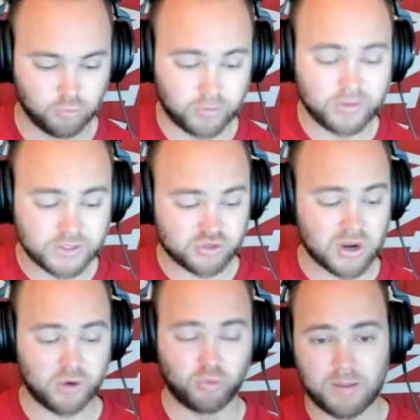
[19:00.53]
really
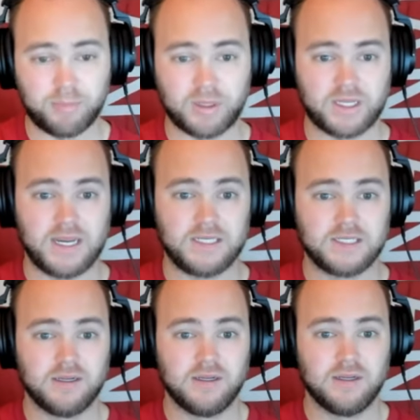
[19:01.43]
try to
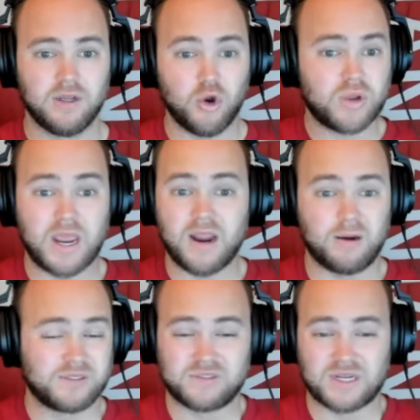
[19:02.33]
replicate. Who
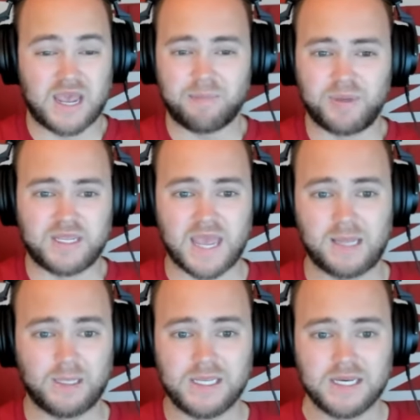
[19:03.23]
cares? It's a
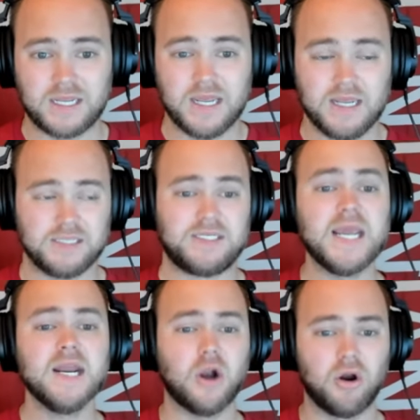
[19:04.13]
copycat league.
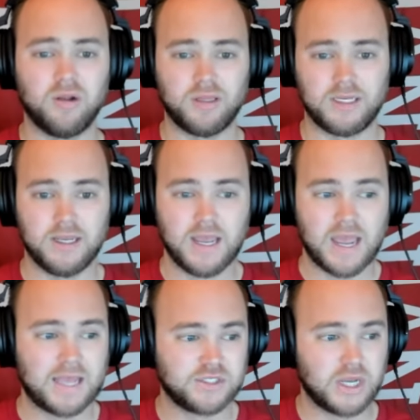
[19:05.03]
Dan Hurley
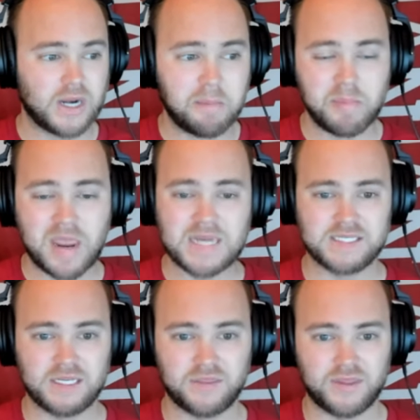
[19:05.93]
has done
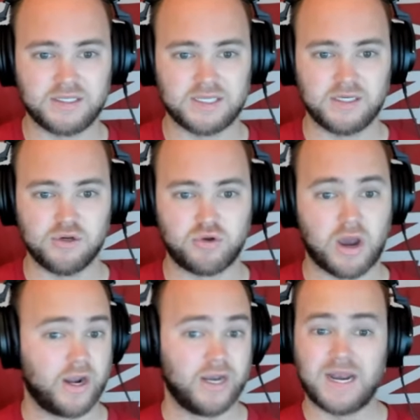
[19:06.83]
amazing things at
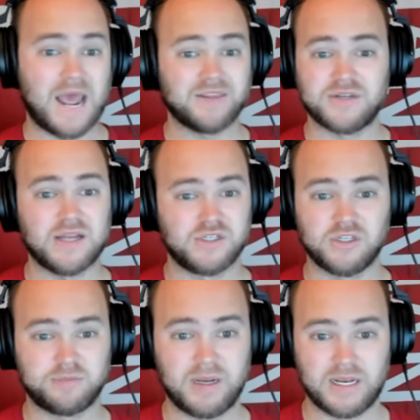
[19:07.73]
UConn, and it has not
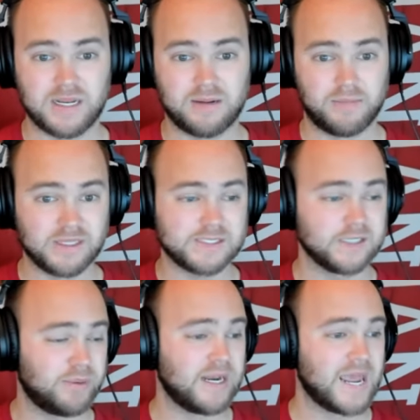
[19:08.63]
just been him. This
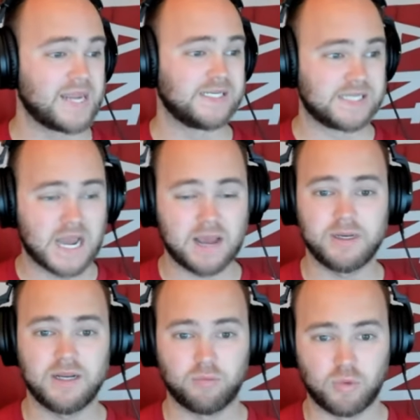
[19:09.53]
has been a
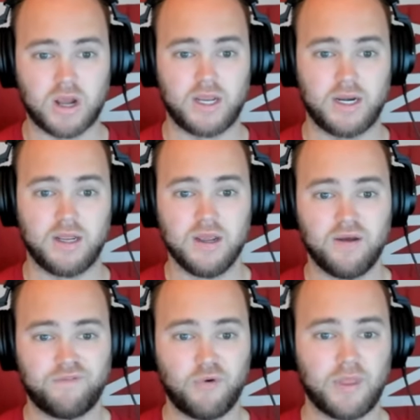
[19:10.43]
dominant run
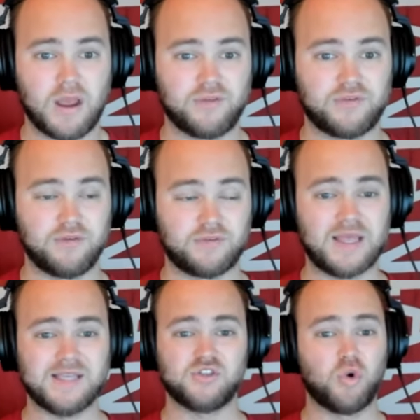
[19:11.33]
for the Huskies. The
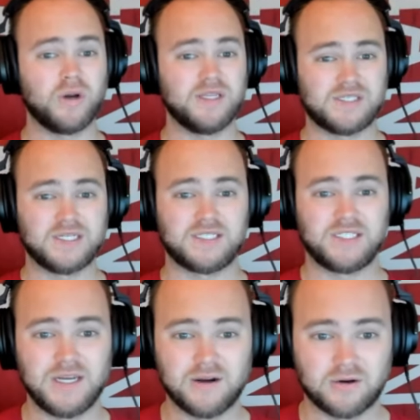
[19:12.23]
last
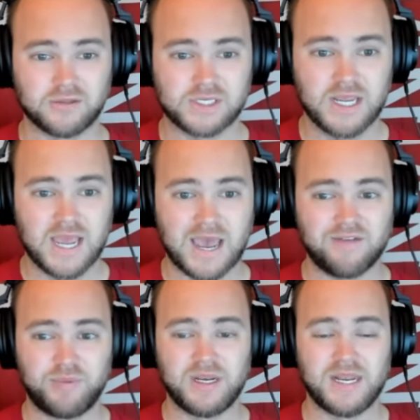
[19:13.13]
26 years
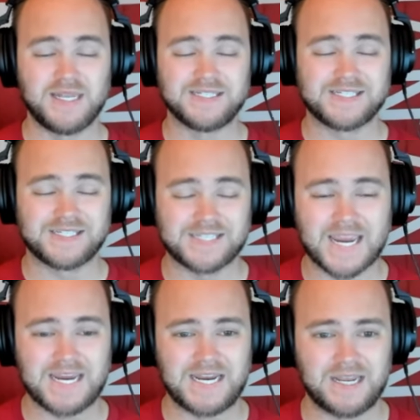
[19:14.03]
have been
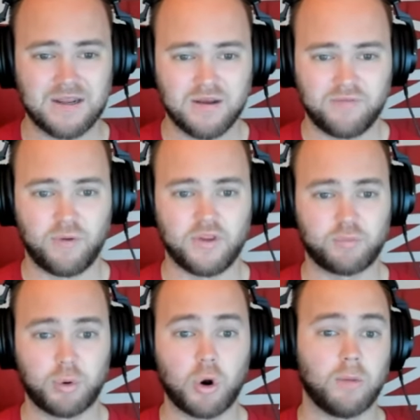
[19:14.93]
insane for
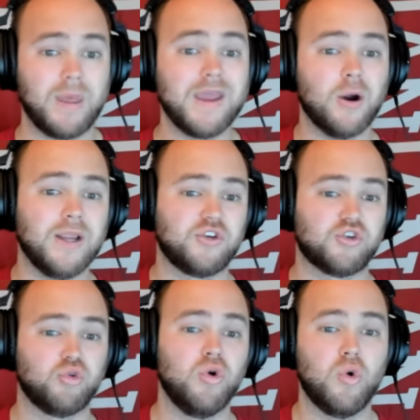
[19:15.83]
this program. They are a
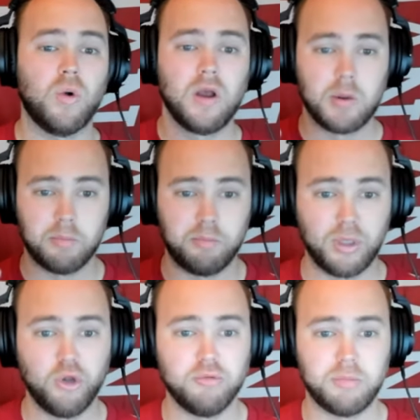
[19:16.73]
true
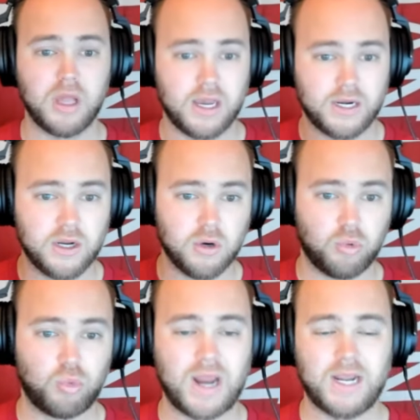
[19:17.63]
blue blood
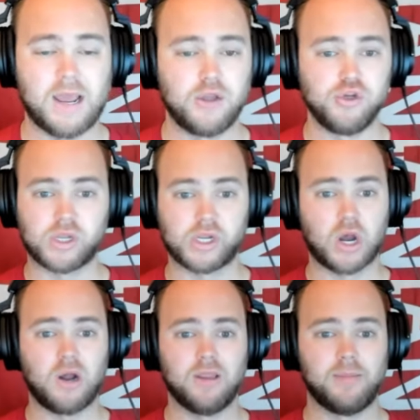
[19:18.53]
right now. You could
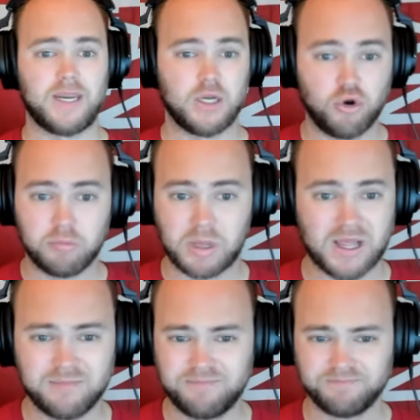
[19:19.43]
call them a new
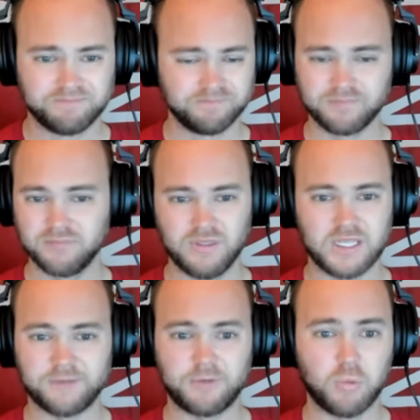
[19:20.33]
blood
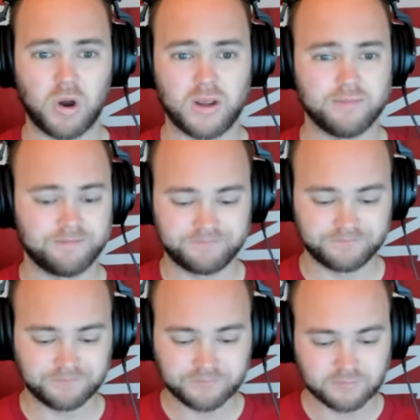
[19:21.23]
if you want,
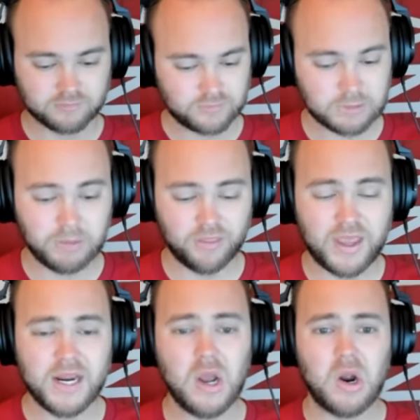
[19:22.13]
but
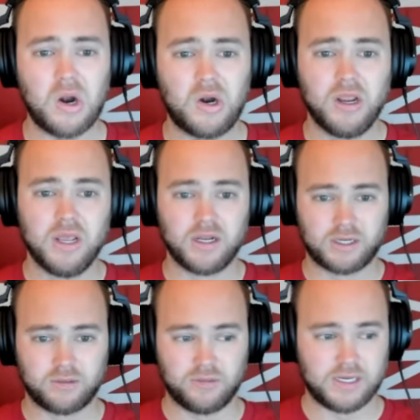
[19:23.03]
they are
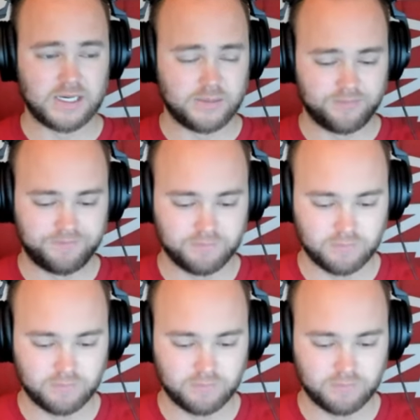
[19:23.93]
the